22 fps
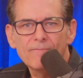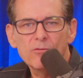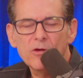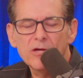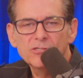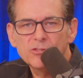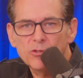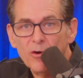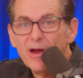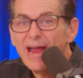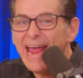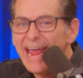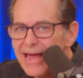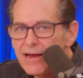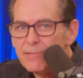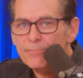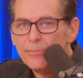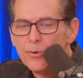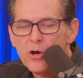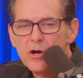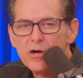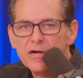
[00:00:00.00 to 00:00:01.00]
Is there a
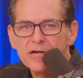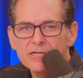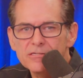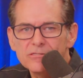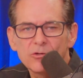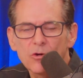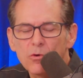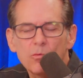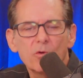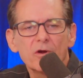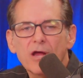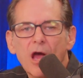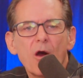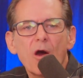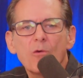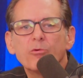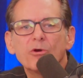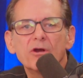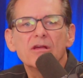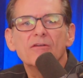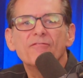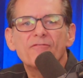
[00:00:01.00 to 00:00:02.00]
handbook? Is there what? How,
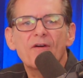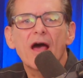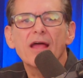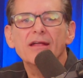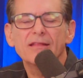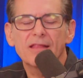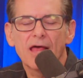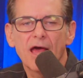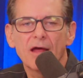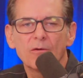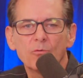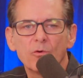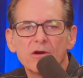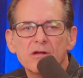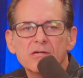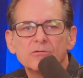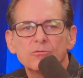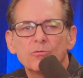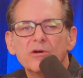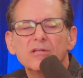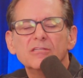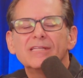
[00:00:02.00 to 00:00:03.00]
where do you find that? Where
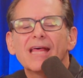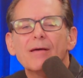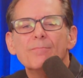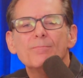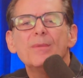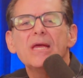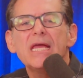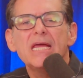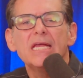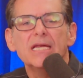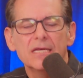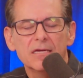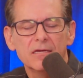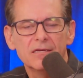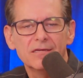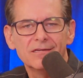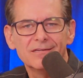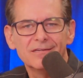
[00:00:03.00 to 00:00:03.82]
does what does that mean?